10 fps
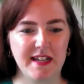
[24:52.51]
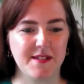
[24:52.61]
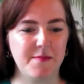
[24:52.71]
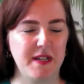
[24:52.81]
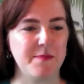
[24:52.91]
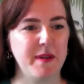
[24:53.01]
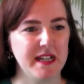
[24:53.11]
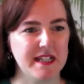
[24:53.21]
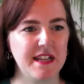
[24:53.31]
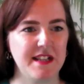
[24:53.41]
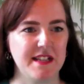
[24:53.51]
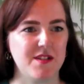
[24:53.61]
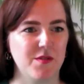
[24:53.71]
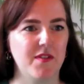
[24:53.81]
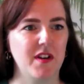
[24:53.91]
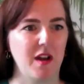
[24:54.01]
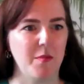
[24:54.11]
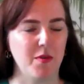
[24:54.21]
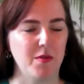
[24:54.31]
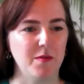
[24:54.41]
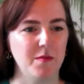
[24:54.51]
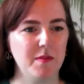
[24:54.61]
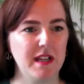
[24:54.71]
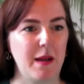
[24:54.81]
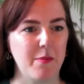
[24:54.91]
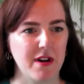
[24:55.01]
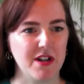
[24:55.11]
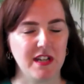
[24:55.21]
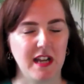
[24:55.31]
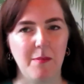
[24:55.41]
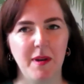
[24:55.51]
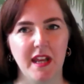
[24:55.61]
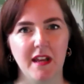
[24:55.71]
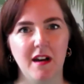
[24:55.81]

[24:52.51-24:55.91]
as Pernille said, this sort of global collaboration happening.